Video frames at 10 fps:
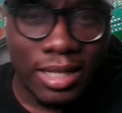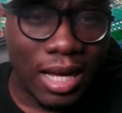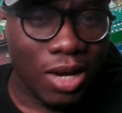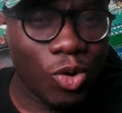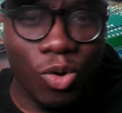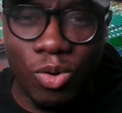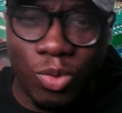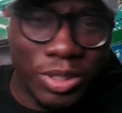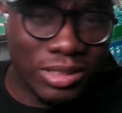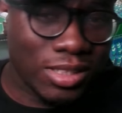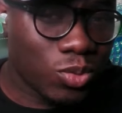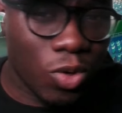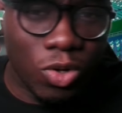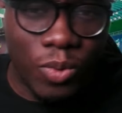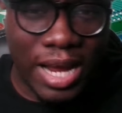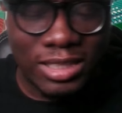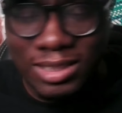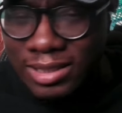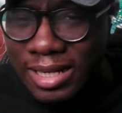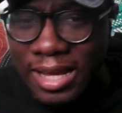her. Oh, who is this one? Why is
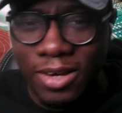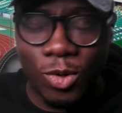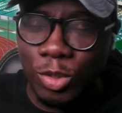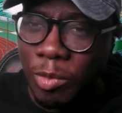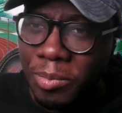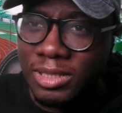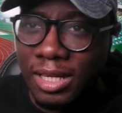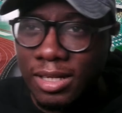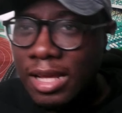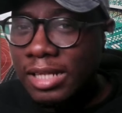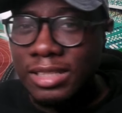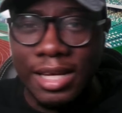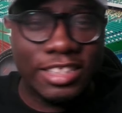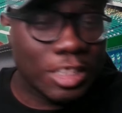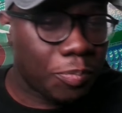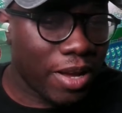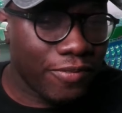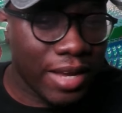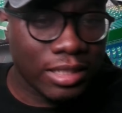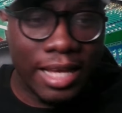she there? Oh, some people said the list is
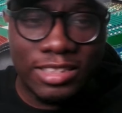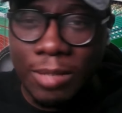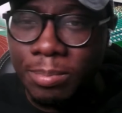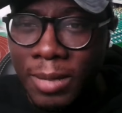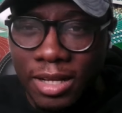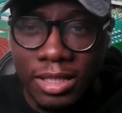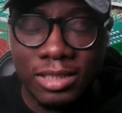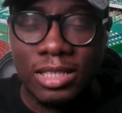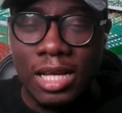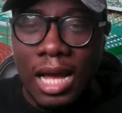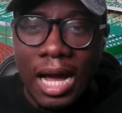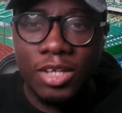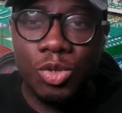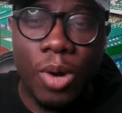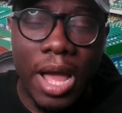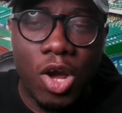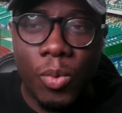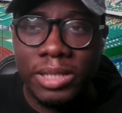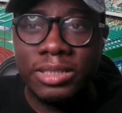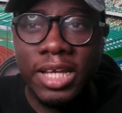perfect except McLean's. And I
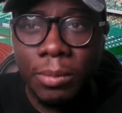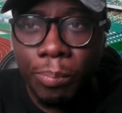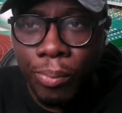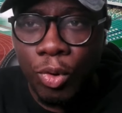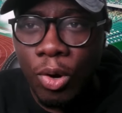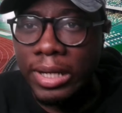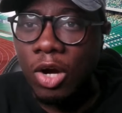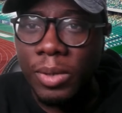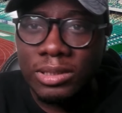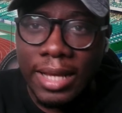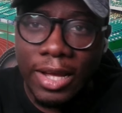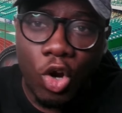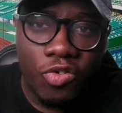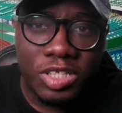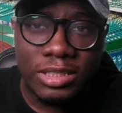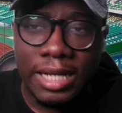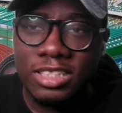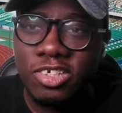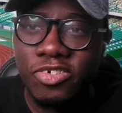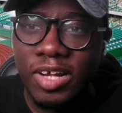always implore and I always encourage
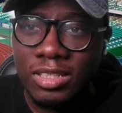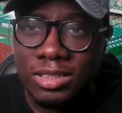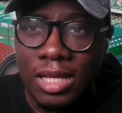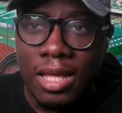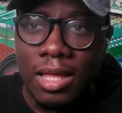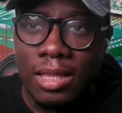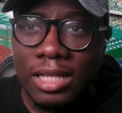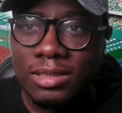Nigerians that